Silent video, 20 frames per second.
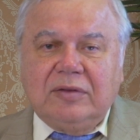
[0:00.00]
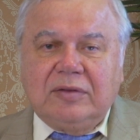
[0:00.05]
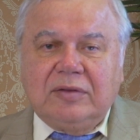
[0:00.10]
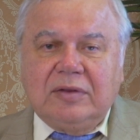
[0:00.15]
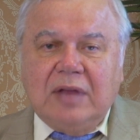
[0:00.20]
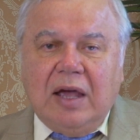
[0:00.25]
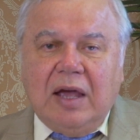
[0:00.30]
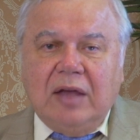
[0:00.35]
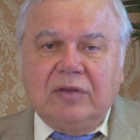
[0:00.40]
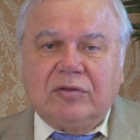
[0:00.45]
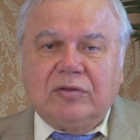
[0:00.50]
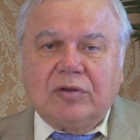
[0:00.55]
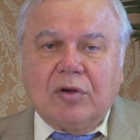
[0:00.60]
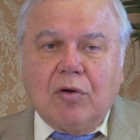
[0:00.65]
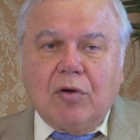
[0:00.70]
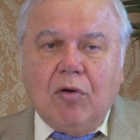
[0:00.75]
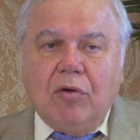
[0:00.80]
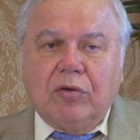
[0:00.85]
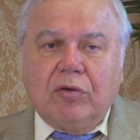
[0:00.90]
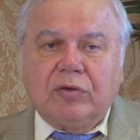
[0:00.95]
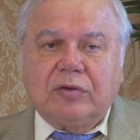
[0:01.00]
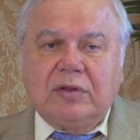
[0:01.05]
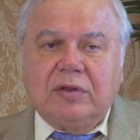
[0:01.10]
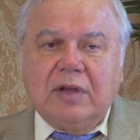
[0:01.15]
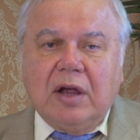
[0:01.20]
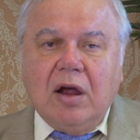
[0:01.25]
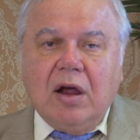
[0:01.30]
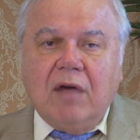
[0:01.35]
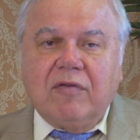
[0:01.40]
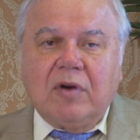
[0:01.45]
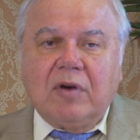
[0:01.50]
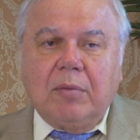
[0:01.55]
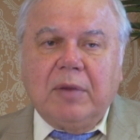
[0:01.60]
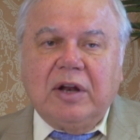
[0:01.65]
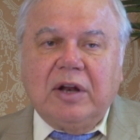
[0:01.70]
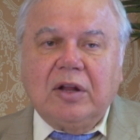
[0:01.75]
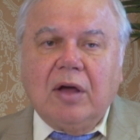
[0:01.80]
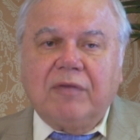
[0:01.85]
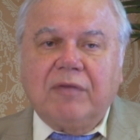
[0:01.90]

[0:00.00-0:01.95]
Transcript: States caused the government of